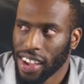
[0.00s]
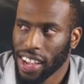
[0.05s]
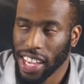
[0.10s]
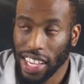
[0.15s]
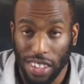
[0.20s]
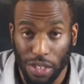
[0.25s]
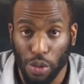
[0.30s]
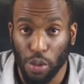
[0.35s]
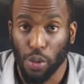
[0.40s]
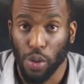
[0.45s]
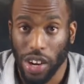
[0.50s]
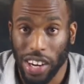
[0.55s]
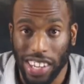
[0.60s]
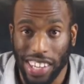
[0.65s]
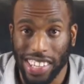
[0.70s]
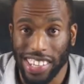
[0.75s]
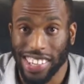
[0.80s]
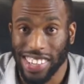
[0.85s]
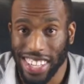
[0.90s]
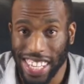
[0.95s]
it
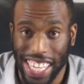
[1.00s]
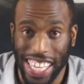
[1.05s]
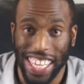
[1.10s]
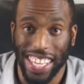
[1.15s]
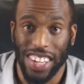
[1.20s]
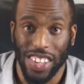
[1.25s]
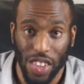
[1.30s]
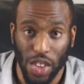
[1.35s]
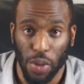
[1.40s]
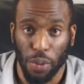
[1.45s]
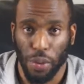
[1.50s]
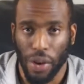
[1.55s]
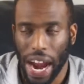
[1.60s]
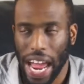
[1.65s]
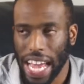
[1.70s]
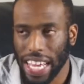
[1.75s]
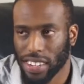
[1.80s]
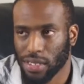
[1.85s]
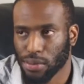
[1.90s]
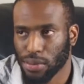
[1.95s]
really did
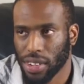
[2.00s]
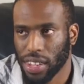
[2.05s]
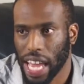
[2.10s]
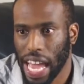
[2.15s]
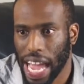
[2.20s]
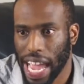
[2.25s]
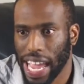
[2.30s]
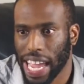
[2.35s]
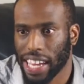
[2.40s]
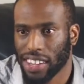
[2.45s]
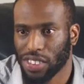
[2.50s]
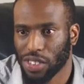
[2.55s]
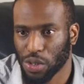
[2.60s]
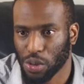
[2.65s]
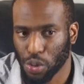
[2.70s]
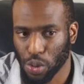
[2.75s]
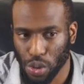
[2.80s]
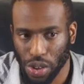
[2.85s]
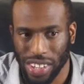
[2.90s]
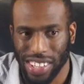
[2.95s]
surprise me. I
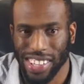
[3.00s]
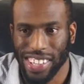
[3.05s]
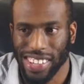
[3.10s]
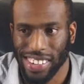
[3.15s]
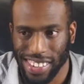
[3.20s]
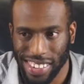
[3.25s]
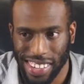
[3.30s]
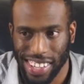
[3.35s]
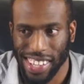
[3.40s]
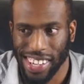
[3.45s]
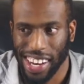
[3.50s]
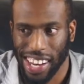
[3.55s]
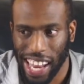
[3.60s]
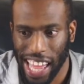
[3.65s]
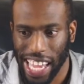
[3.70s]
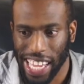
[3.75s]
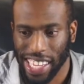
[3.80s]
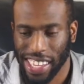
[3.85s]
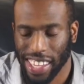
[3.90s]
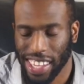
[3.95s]
actually really did
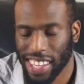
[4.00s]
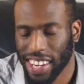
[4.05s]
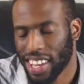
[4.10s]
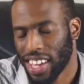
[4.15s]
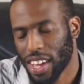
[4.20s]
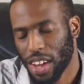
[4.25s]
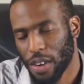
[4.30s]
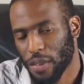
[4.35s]
like it.